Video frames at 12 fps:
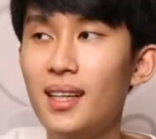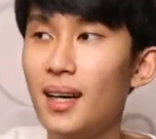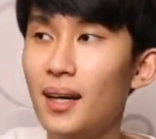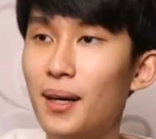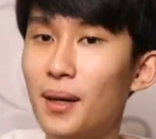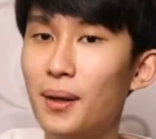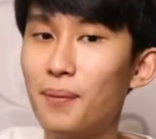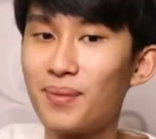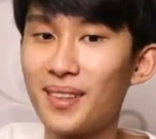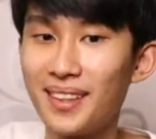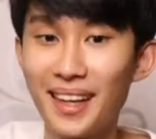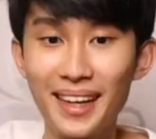
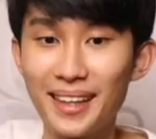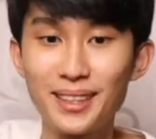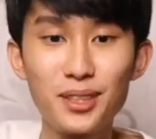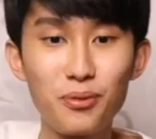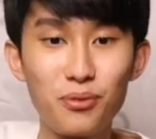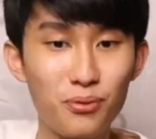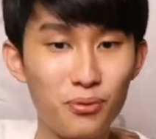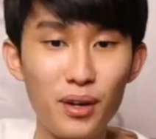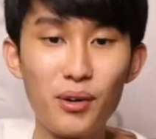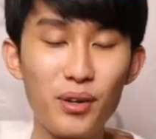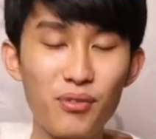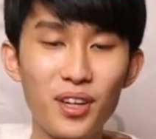Like, it's a
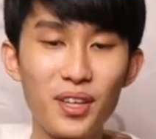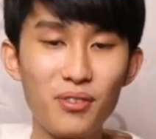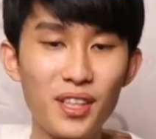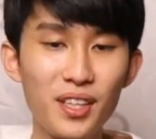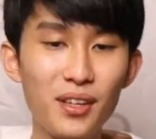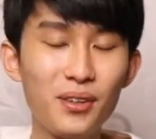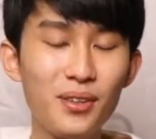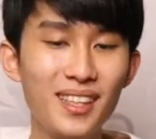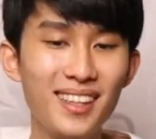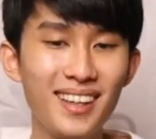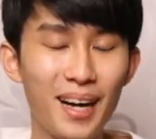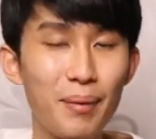very funny video.
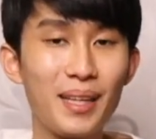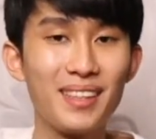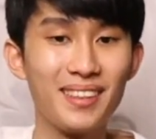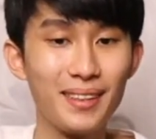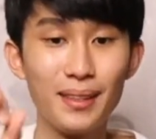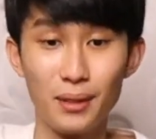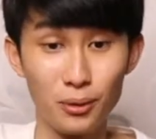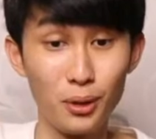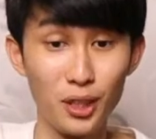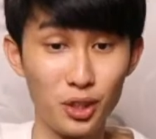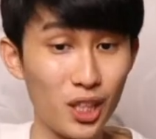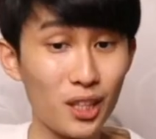I mean,
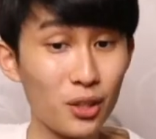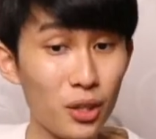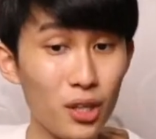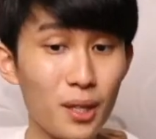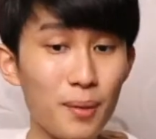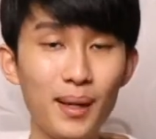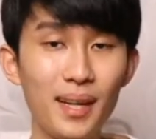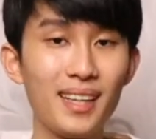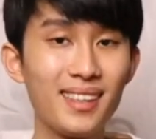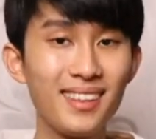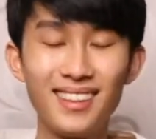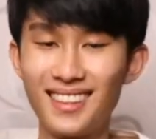legit good, but
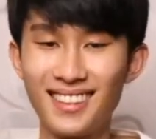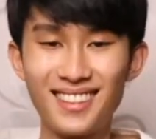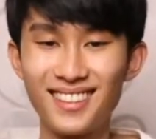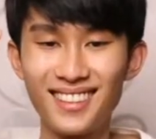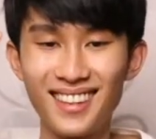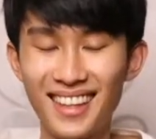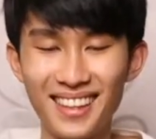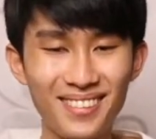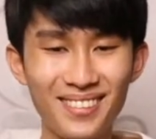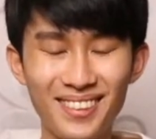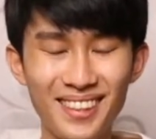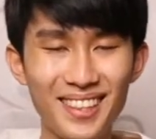it's like
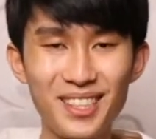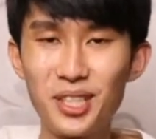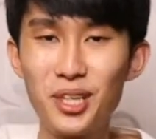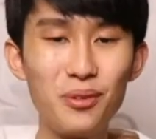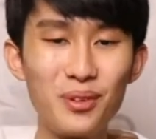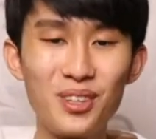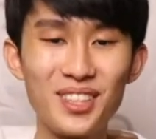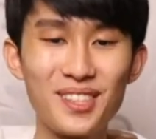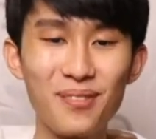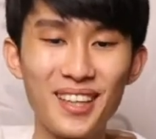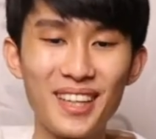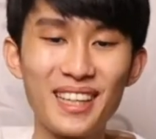his humor is
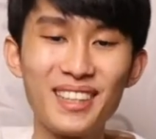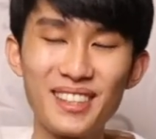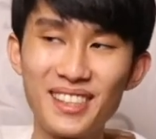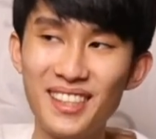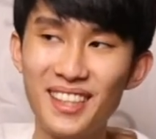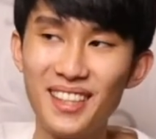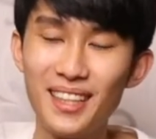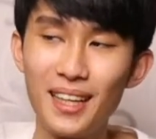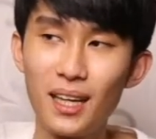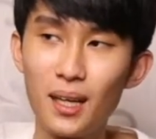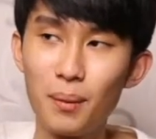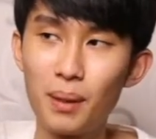something else.
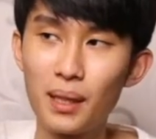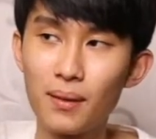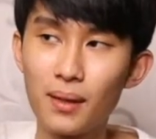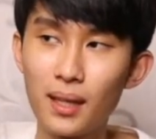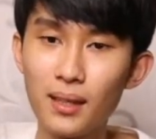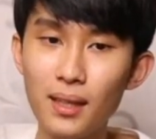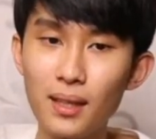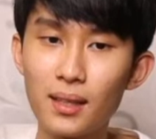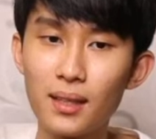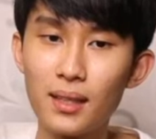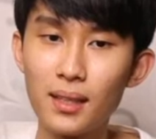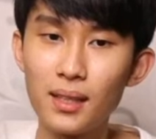But I think
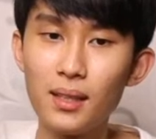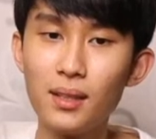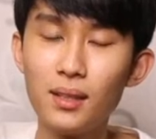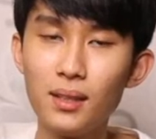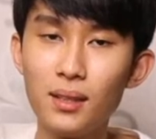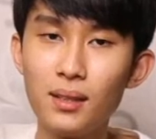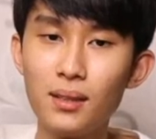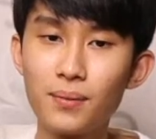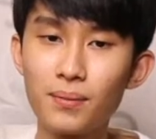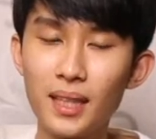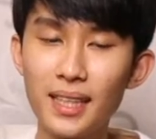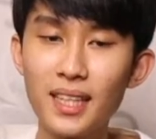he
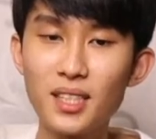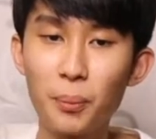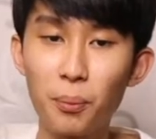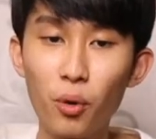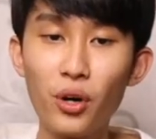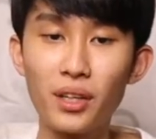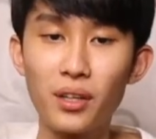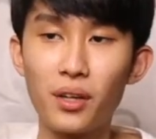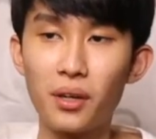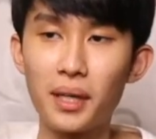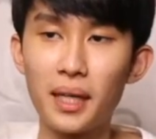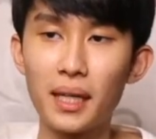gets the point, you
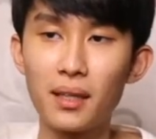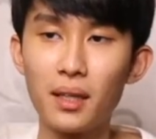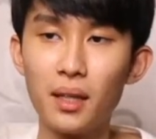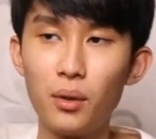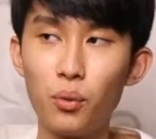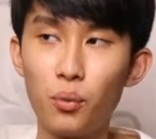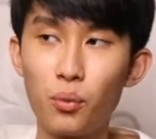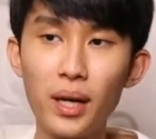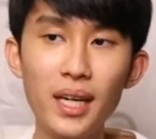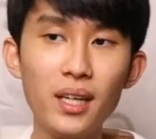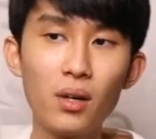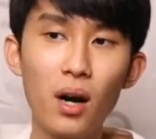know, like
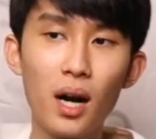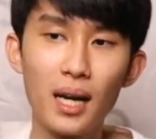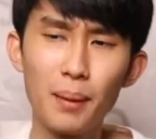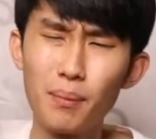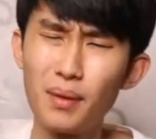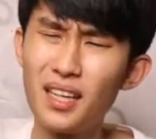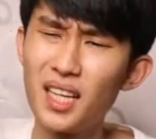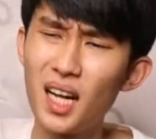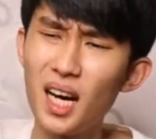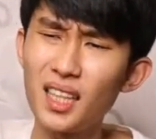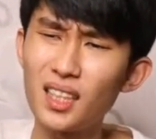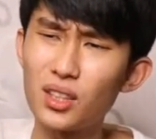Raycon, I'm
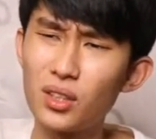not,